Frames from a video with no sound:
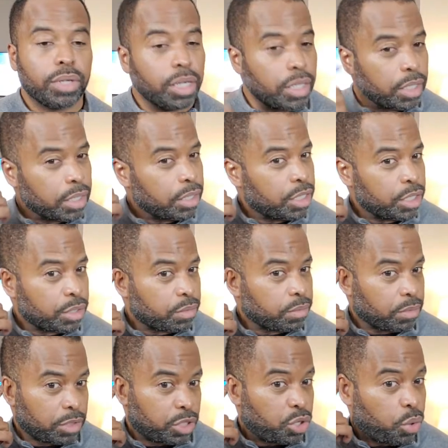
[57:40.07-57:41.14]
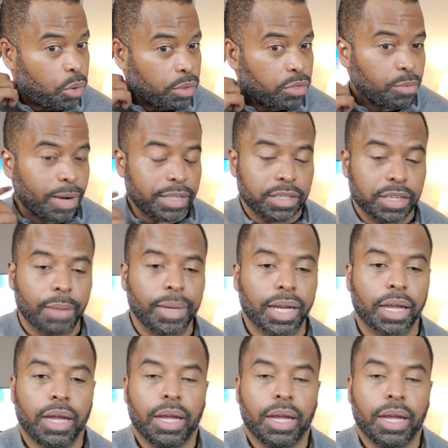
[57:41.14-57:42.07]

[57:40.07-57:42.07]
It, it just tore through my stomach.